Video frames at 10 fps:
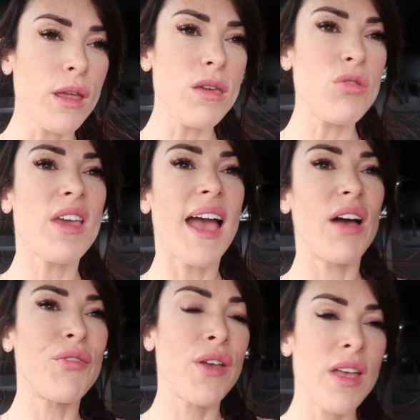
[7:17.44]
I usually
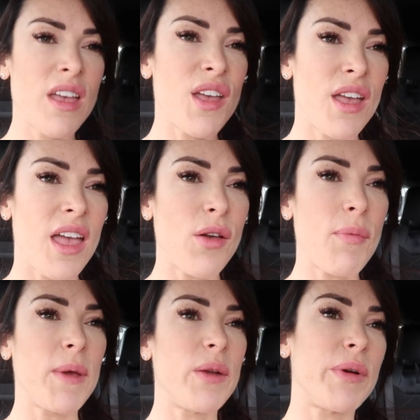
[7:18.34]
have a
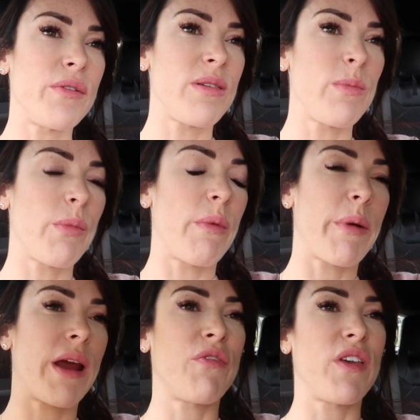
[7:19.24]
good bit of protein for
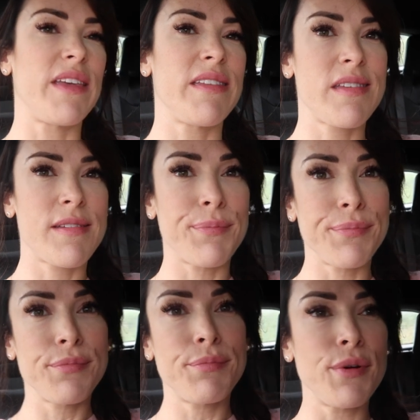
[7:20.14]
breakfast,
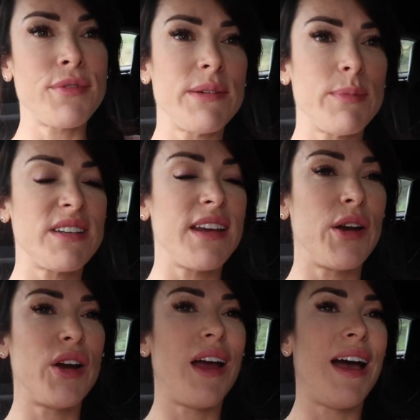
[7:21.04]
protein with
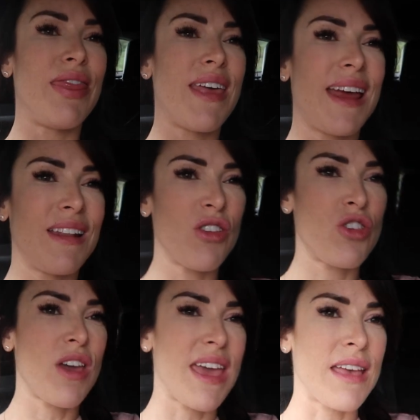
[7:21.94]
dinner, and then the
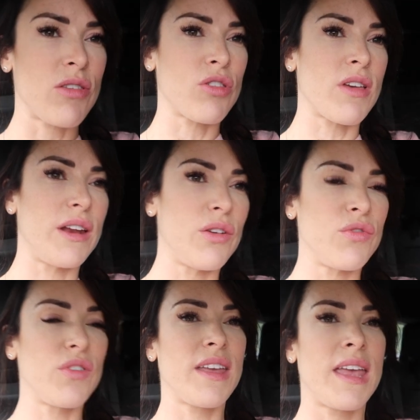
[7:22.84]
shake just kind
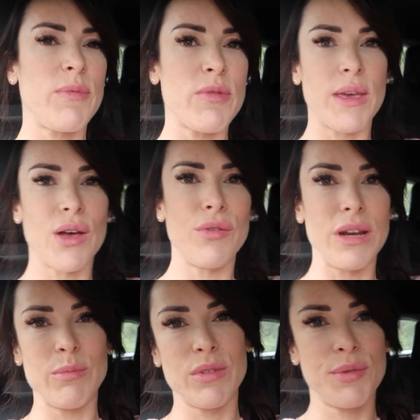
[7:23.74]
of keeps me
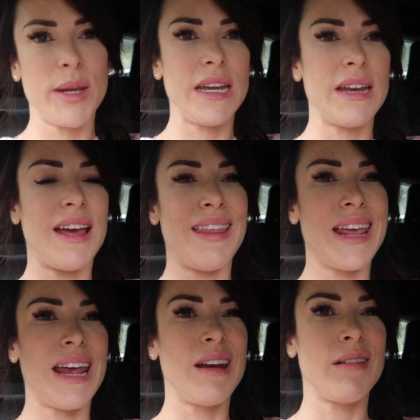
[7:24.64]
going in between, and
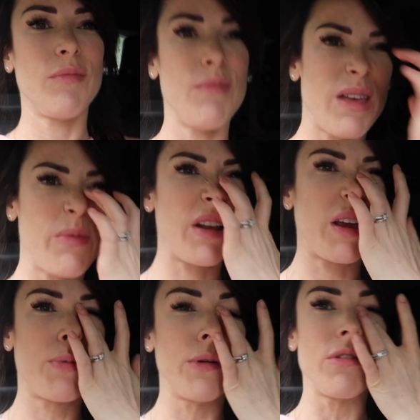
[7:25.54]
then maybe
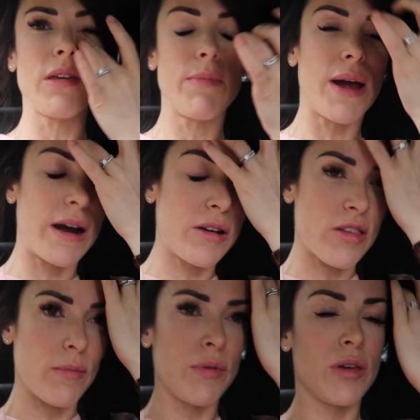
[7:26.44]
like a protein bar
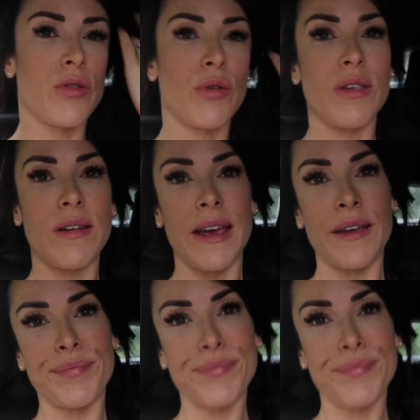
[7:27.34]
at some point during the day.